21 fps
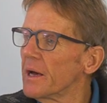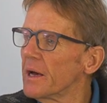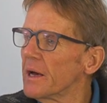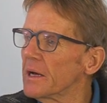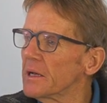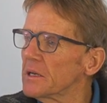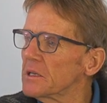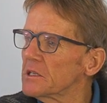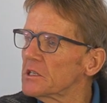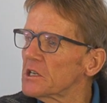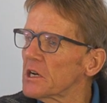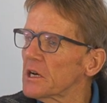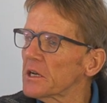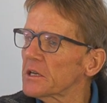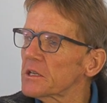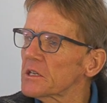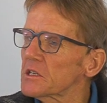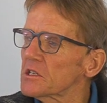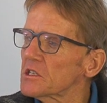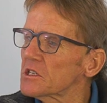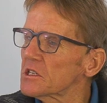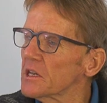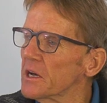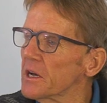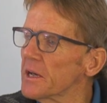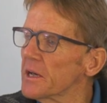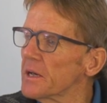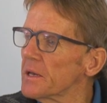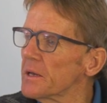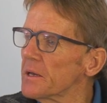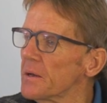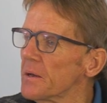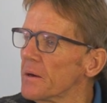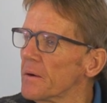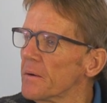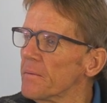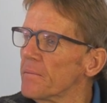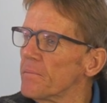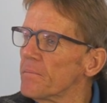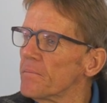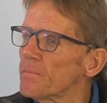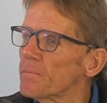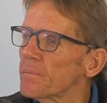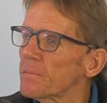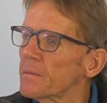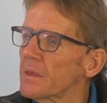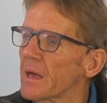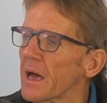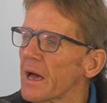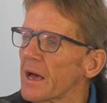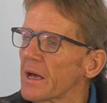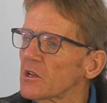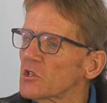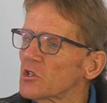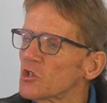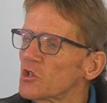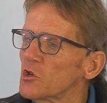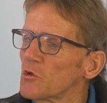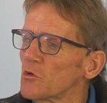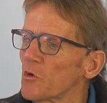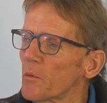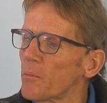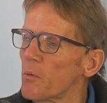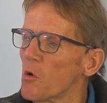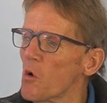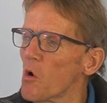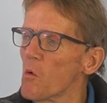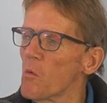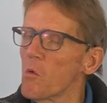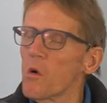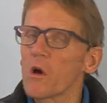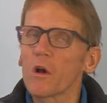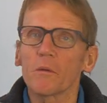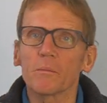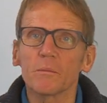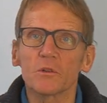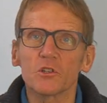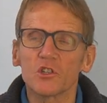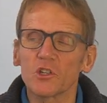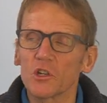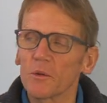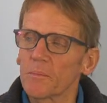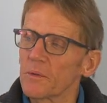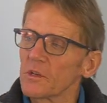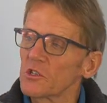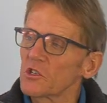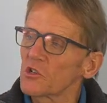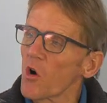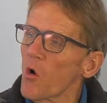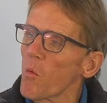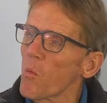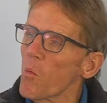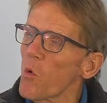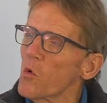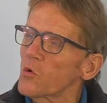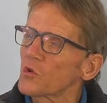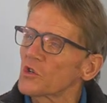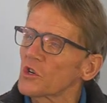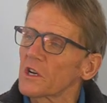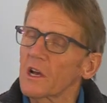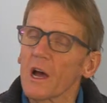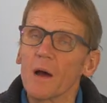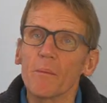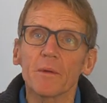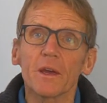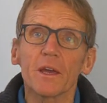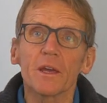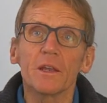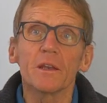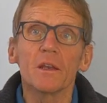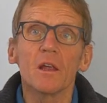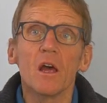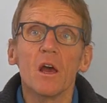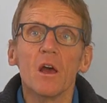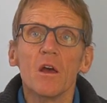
And Judd is saying um, that due to poor workmanship, he's got water coming in